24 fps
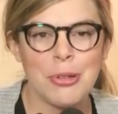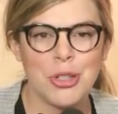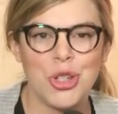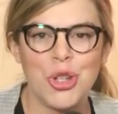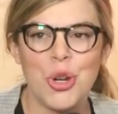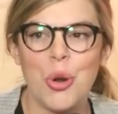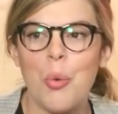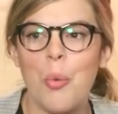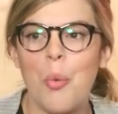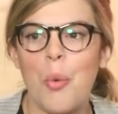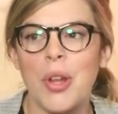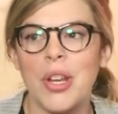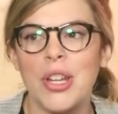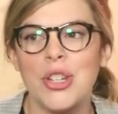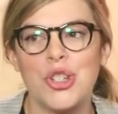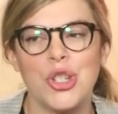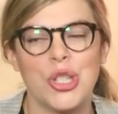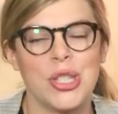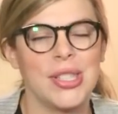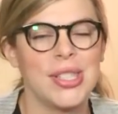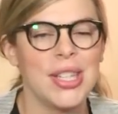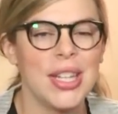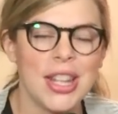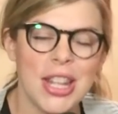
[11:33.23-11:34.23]
but you don't want to
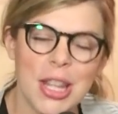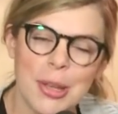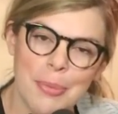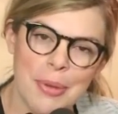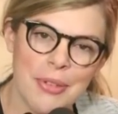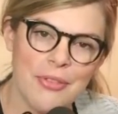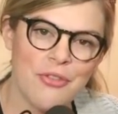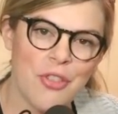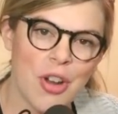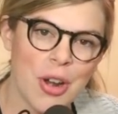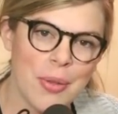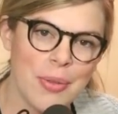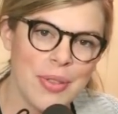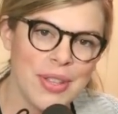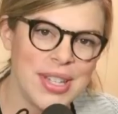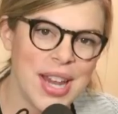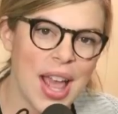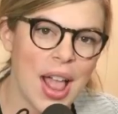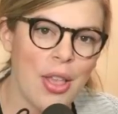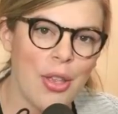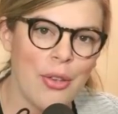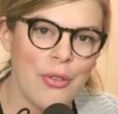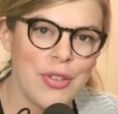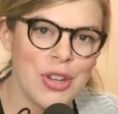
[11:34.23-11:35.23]
just sit them in front of the
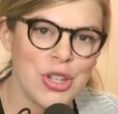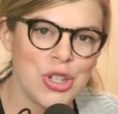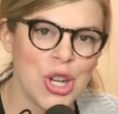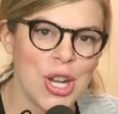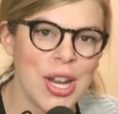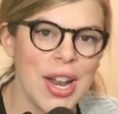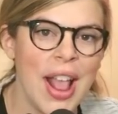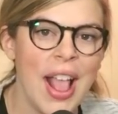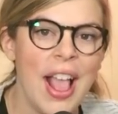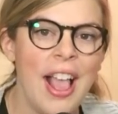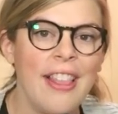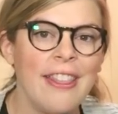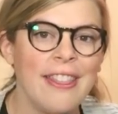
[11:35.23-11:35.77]
television.